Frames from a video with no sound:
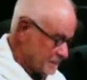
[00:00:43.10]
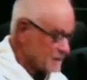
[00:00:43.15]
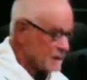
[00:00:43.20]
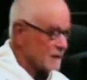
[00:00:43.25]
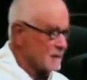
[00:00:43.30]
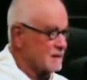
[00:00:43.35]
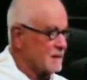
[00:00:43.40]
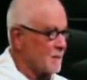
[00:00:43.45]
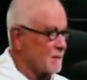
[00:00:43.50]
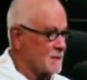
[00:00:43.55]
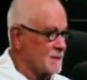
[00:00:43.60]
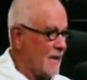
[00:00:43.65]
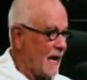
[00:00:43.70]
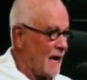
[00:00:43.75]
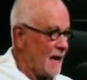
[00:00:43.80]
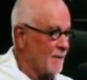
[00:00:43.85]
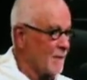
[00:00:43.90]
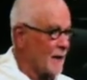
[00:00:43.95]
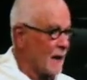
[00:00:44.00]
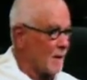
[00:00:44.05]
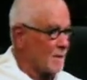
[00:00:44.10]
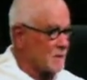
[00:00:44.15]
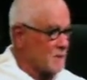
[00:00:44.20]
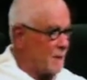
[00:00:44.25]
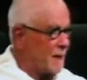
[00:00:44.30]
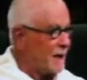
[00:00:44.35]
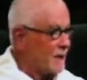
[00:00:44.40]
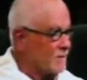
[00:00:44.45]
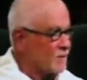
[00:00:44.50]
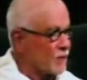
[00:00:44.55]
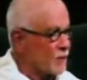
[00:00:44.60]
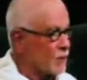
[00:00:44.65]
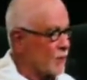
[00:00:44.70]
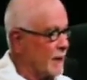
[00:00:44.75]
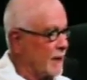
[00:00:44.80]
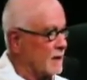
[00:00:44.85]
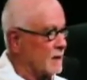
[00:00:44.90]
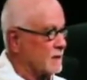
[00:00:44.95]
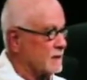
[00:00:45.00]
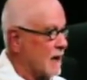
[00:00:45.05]
except Sam, and I'm speaking for
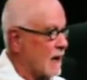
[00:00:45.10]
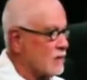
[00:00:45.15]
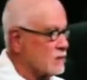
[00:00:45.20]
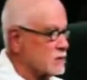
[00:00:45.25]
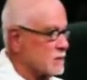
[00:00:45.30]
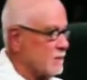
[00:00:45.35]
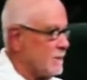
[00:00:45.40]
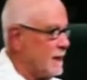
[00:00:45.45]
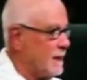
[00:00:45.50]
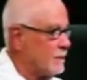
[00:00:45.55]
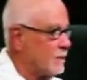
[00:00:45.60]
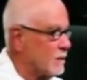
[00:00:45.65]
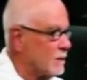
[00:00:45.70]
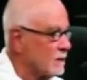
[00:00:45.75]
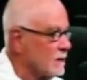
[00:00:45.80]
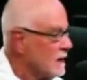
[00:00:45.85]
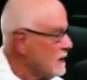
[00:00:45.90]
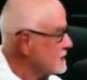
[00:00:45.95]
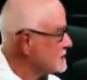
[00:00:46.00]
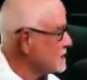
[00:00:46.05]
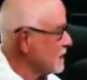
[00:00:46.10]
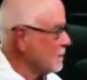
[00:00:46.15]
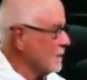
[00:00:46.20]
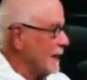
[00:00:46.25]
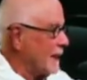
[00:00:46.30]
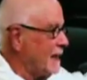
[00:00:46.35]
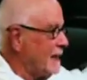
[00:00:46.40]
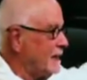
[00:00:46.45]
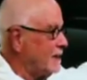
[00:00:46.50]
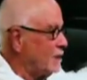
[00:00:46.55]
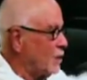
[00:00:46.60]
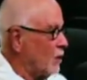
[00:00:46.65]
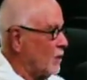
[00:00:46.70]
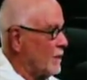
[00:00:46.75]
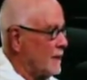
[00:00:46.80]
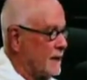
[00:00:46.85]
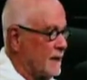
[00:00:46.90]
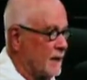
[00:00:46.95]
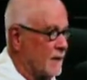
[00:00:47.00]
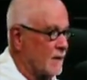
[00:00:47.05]
300,000 people. Some lady told me
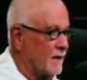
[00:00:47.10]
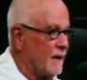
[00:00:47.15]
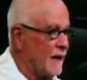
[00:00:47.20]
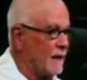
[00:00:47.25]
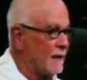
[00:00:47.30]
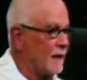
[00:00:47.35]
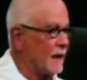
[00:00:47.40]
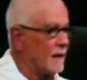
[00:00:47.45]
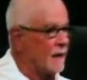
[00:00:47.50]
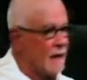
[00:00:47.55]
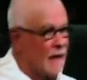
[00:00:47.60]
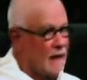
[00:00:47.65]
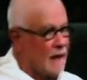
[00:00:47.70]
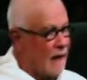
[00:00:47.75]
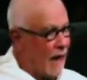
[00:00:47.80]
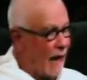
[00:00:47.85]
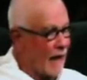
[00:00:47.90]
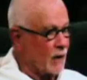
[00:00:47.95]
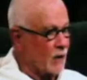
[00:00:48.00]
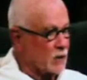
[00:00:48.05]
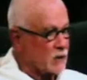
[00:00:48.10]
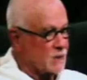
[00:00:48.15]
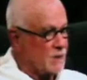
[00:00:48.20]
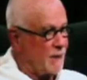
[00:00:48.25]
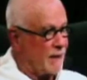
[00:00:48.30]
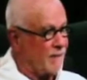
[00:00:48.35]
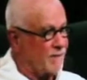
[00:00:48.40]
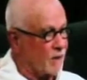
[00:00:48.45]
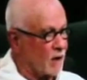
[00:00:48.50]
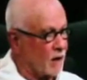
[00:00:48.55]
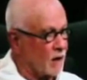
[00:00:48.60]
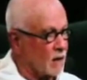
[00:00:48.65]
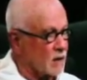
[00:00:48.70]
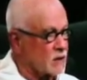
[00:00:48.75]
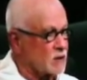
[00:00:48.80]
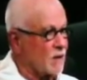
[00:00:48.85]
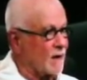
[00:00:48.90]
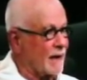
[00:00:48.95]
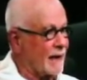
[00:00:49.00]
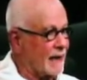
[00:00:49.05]
the other day that I don't speak for her,
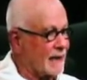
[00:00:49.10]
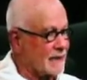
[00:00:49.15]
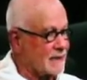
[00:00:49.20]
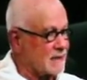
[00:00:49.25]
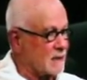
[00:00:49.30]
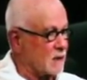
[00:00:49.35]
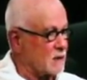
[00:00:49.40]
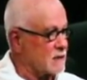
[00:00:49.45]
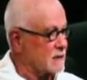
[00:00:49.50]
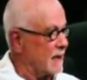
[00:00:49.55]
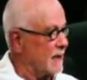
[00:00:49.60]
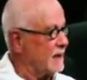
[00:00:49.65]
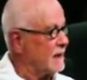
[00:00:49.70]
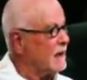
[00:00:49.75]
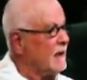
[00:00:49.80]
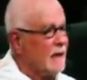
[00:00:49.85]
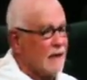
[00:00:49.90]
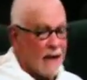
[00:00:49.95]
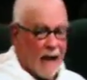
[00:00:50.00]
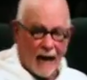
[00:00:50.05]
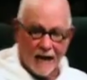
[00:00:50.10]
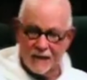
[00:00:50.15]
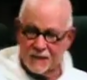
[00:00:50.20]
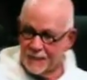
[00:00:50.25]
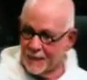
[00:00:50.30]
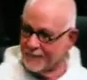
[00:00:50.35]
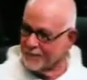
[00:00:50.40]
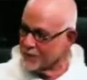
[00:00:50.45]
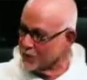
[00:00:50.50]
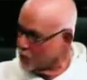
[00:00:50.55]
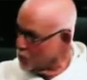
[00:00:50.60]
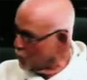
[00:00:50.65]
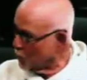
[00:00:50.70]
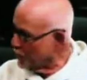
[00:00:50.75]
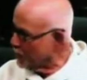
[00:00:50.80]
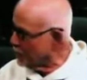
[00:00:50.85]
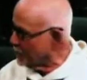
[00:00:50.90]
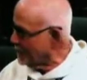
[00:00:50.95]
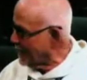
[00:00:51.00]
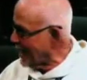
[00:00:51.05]
so I got to start saying I speak for
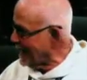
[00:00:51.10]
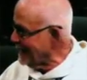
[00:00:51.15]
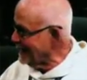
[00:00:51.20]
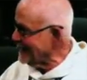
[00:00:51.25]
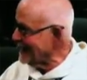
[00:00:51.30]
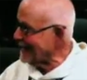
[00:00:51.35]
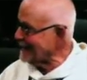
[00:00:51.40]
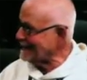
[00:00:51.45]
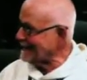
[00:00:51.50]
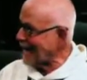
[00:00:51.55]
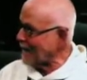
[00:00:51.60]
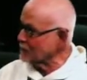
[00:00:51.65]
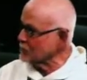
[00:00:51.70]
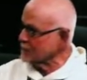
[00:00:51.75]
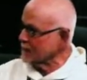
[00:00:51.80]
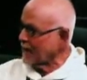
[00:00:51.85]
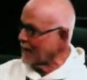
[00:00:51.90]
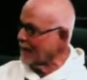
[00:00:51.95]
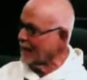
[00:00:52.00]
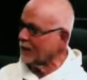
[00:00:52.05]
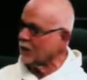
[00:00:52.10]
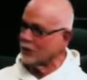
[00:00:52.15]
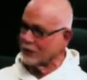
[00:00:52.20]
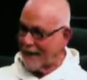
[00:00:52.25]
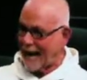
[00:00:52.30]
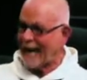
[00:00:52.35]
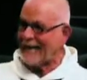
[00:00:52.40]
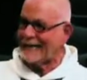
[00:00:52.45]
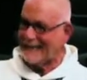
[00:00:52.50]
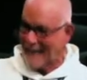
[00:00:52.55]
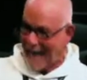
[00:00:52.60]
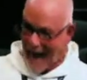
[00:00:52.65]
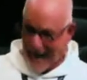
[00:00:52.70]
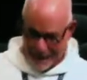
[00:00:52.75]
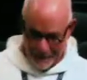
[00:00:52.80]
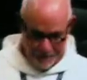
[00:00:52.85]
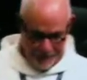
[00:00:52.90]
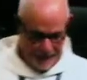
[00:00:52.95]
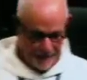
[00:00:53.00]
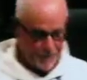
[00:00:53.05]

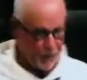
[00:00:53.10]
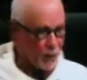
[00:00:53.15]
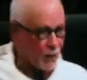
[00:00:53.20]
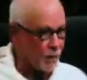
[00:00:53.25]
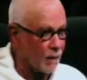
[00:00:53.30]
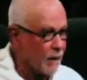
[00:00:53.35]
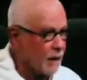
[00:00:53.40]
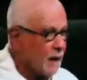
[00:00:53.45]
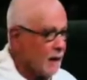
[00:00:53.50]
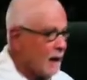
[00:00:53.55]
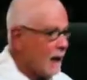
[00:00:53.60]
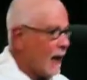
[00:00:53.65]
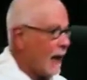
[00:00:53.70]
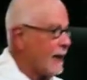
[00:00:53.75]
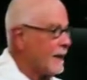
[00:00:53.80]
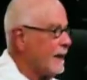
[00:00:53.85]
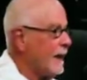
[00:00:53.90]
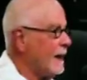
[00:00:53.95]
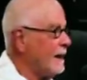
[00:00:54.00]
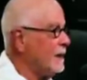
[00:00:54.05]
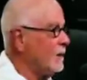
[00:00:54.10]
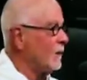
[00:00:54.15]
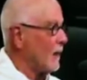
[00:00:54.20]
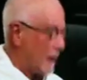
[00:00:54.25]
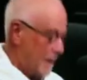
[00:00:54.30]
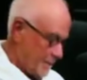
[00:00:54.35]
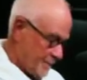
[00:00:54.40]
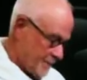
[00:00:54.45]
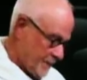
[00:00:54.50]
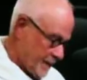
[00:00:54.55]
299,999 people. At any rate,